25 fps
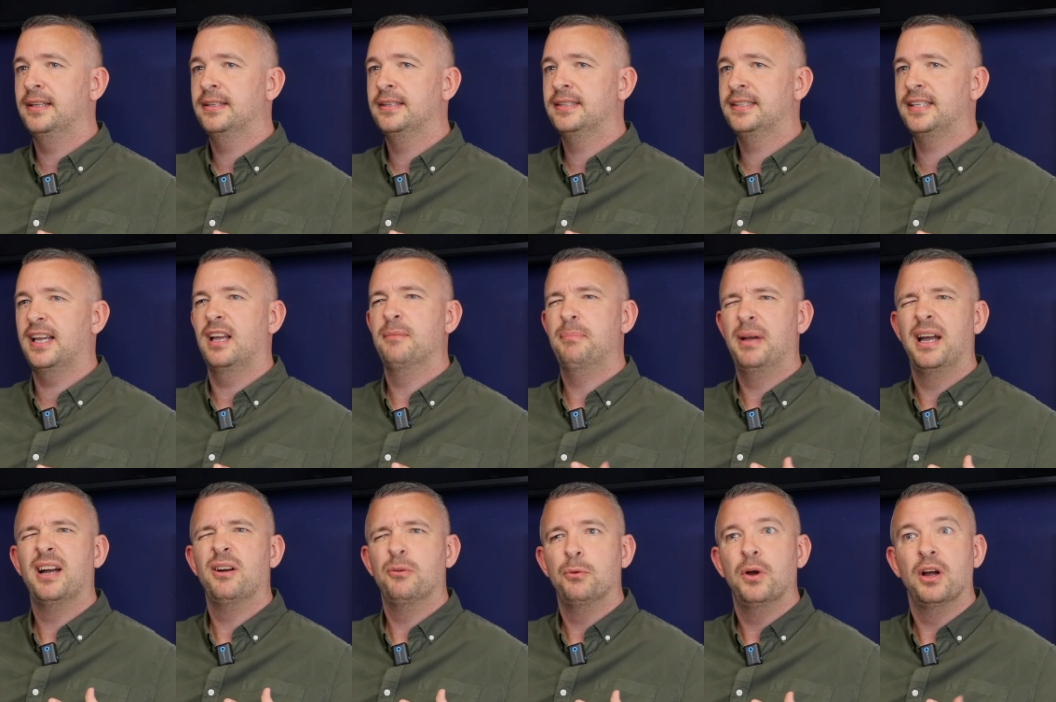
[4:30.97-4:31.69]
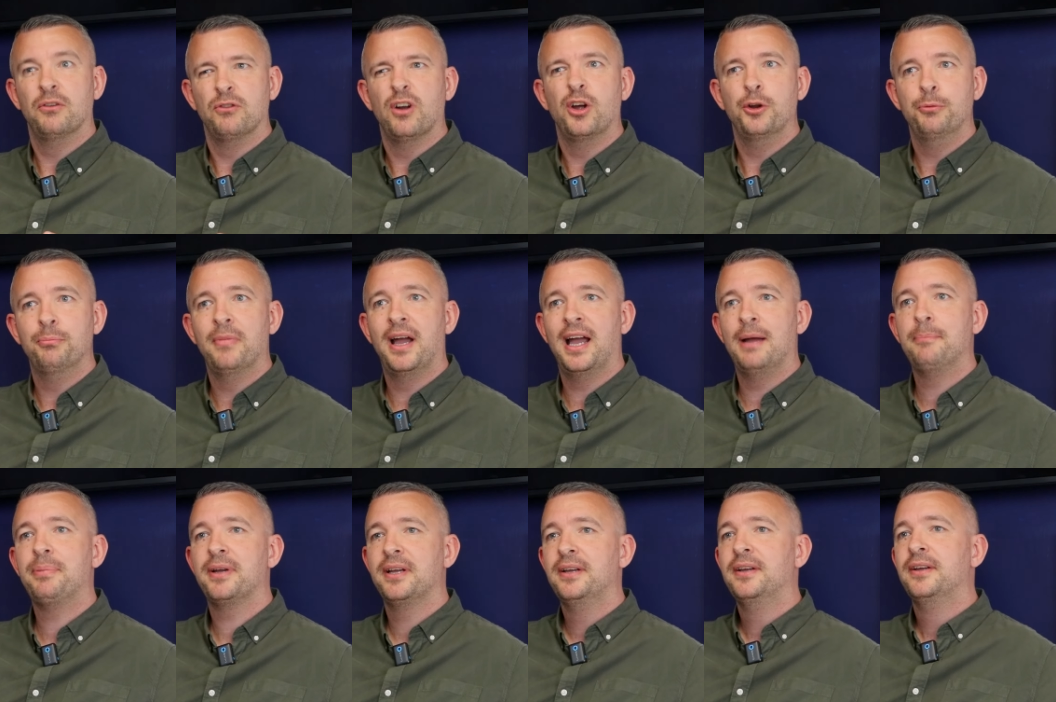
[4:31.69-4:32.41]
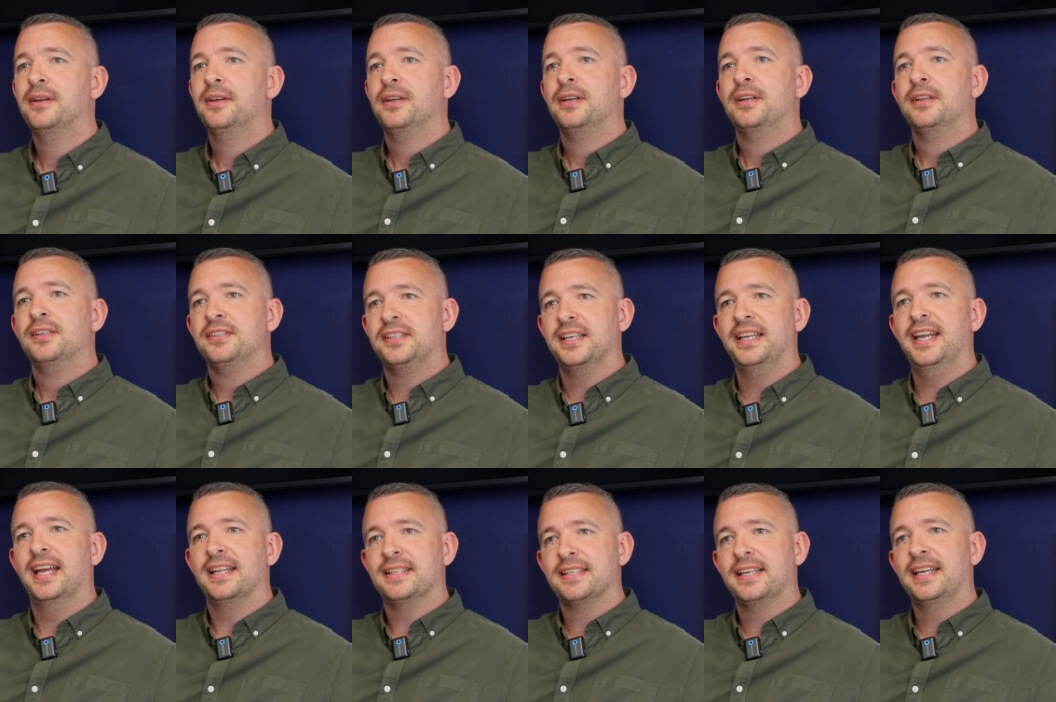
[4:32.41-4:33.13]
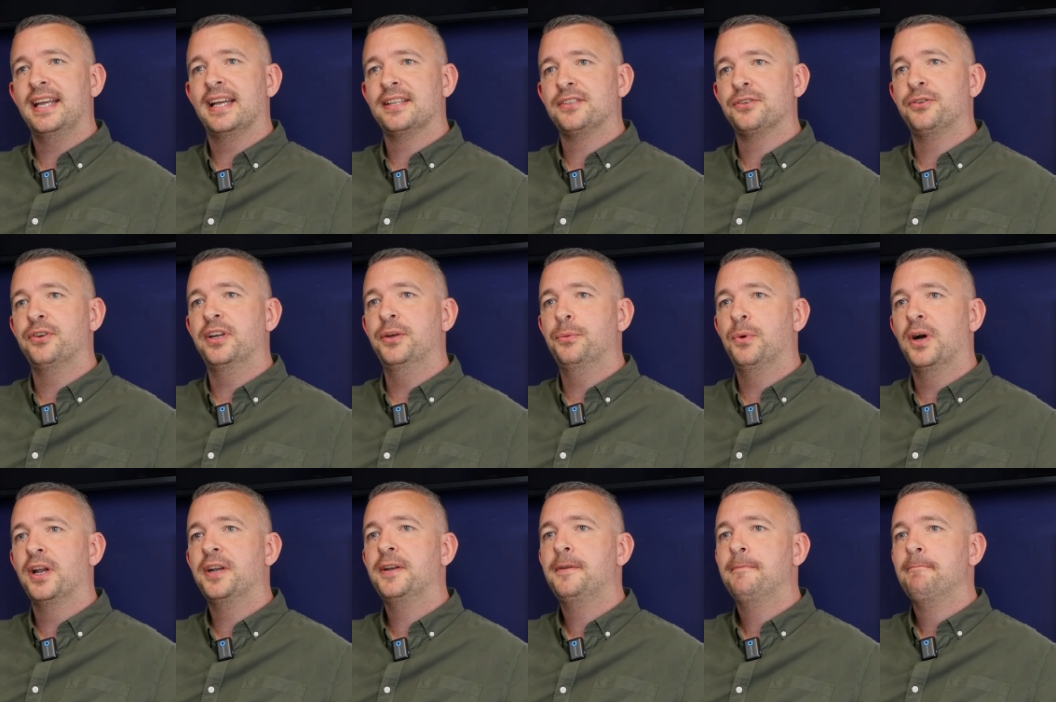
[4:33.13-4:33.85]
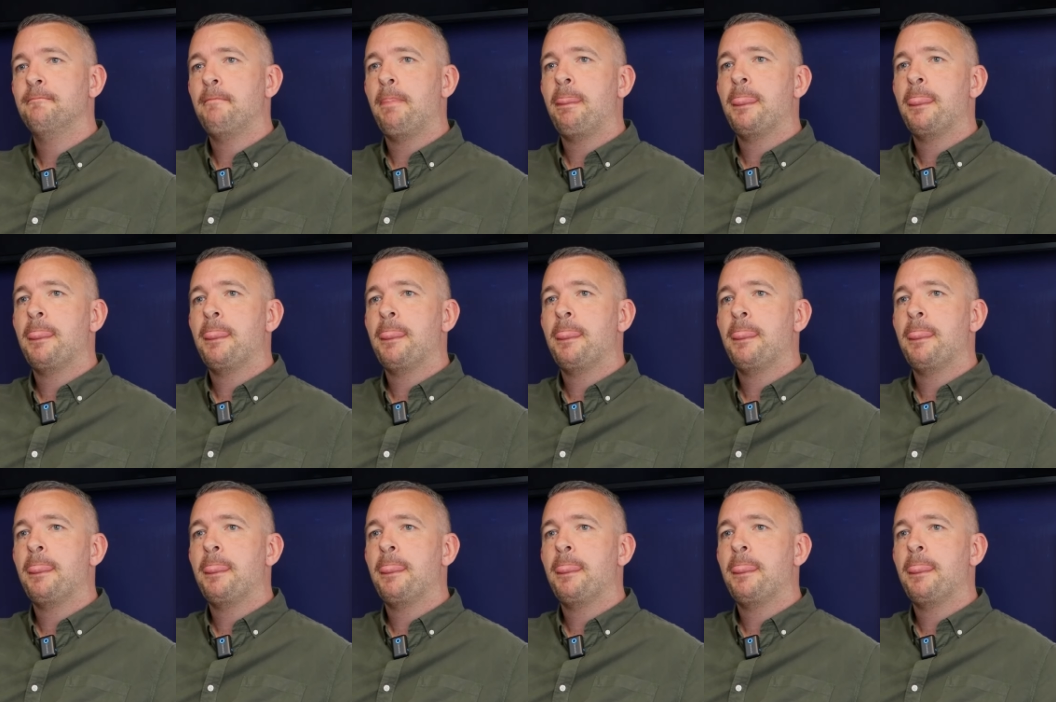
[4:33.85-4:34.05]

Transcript: set about a roadmap to get to Category 1.